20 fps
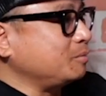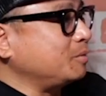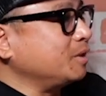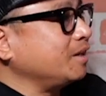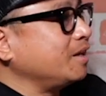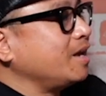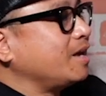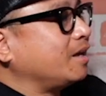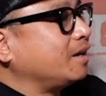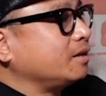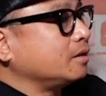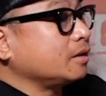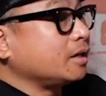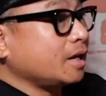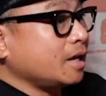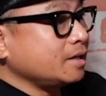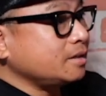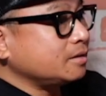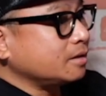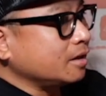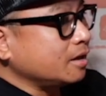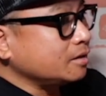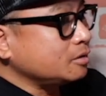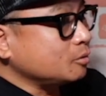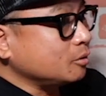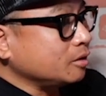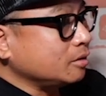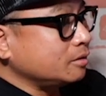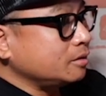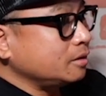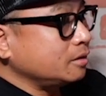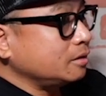but can I swear on here?